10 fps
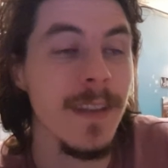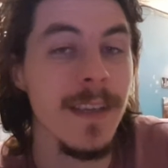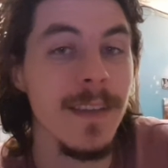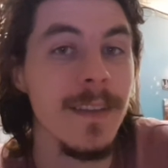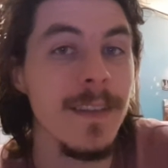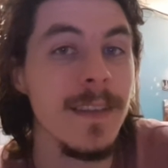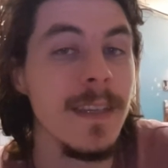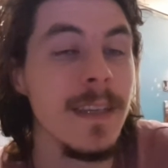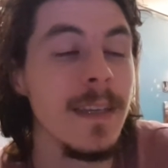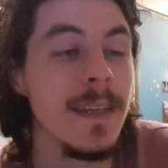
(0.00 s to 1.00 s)
thing.
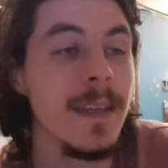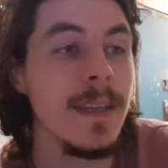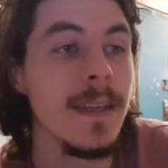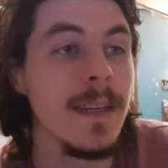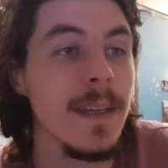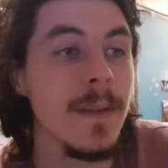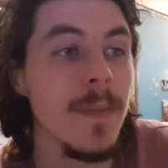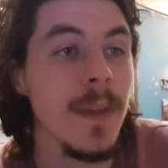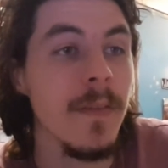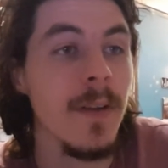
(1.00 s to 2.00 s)
Um,
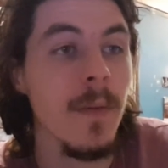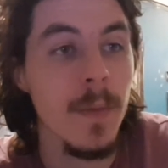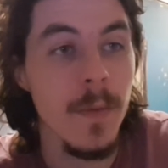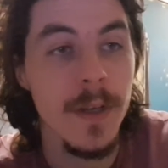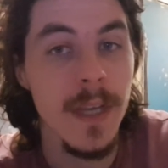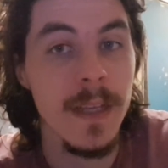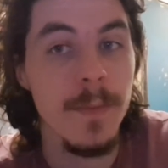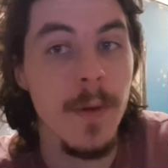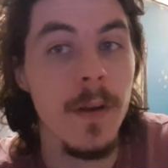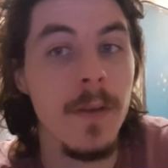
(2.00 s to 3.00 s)
I've got one more day
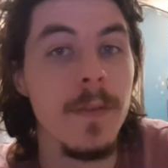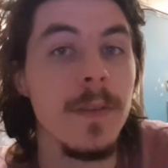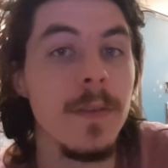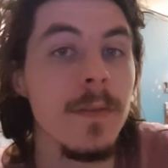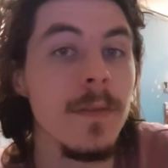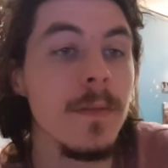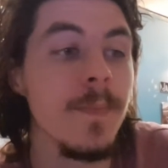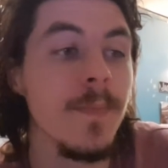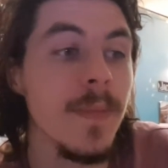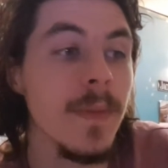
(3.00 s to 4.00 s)
tomorrow to do
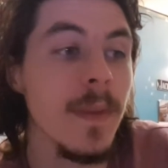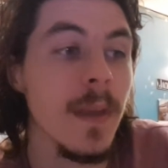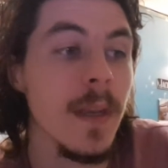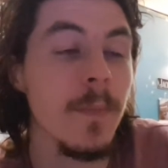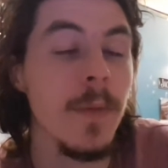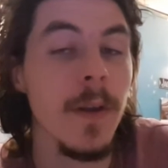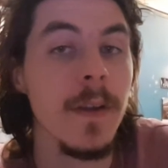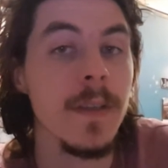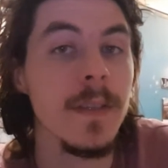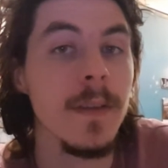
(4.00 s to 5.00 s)
any
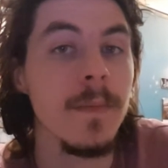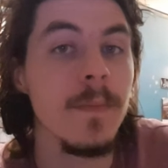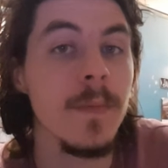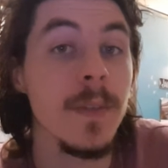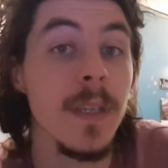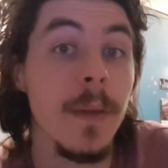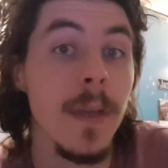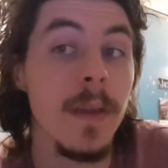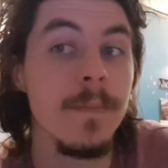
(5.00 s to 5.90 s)
progress, so we'll see how we